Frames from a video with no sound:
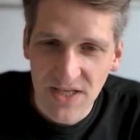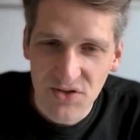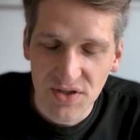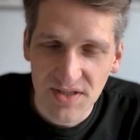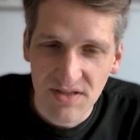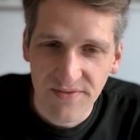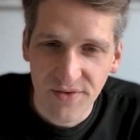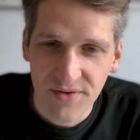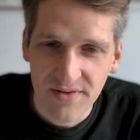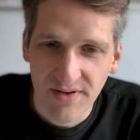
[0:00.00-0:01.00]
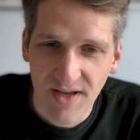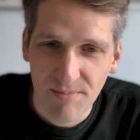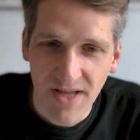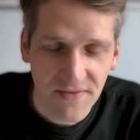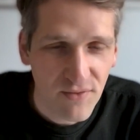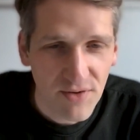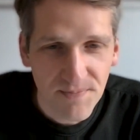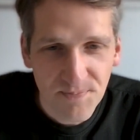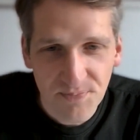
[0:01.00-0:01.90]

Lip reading: It's just a different platform.